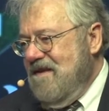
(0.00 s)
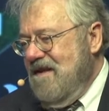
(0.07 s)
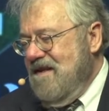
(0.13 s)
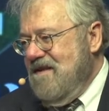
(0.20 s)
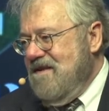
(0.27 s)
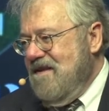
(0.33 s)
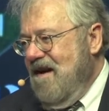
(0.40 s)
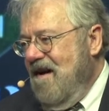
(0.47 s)

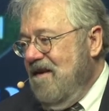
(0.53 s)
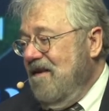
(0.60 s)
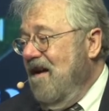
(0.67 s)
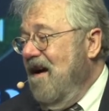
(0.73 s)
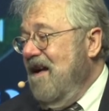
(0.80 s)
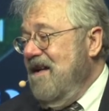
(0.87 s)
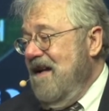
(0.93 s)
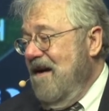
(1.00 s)
is
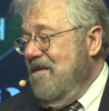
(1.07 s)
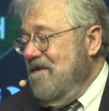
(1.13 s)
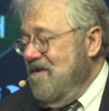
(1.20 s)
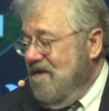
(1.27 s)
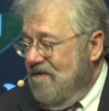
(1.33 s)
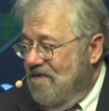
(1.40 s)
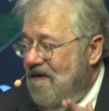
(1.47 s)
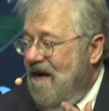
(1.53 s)
online now, and
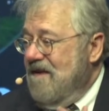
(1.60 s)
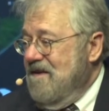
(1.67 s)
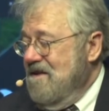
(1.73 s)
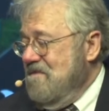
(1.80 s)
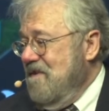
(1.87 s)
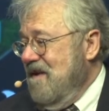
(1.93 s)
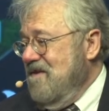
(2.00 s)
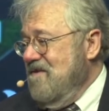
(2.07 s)
you can find
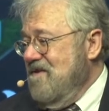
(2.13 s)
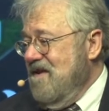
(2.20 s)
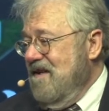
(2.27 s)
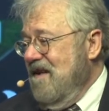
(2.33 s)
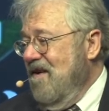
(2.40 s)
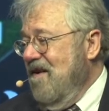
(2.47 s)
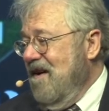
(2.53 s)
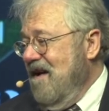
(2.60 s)
these pictures in
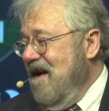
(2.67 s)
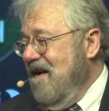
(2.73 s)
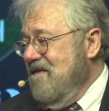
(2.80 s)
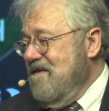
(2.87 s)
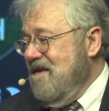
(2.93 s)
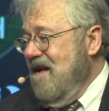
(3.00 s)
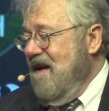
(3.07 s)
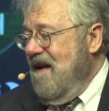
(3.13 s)
the
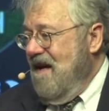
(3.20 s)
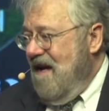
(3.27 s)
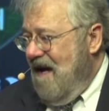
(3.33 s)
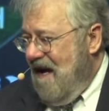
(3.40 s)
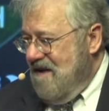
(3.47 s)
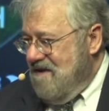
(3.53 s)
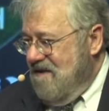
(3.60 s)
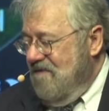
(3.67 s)
archives
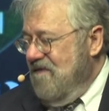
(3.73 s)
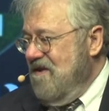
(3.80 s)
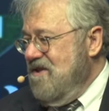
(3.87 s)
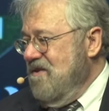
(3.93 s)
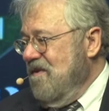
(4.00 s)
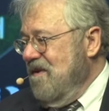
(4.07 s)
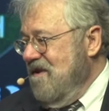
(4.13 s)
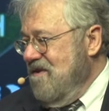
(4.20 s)
as the
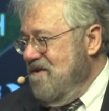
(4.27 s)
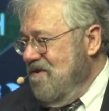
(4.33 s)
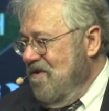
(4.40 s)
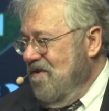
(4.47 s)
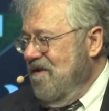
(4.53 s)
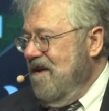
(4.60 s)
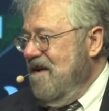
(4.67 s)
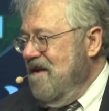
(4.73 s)
visual
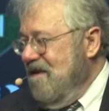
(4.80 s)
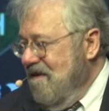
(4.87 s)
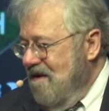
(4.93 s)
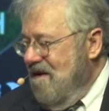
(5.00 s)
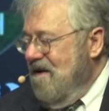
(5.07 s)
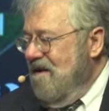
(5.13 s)
historian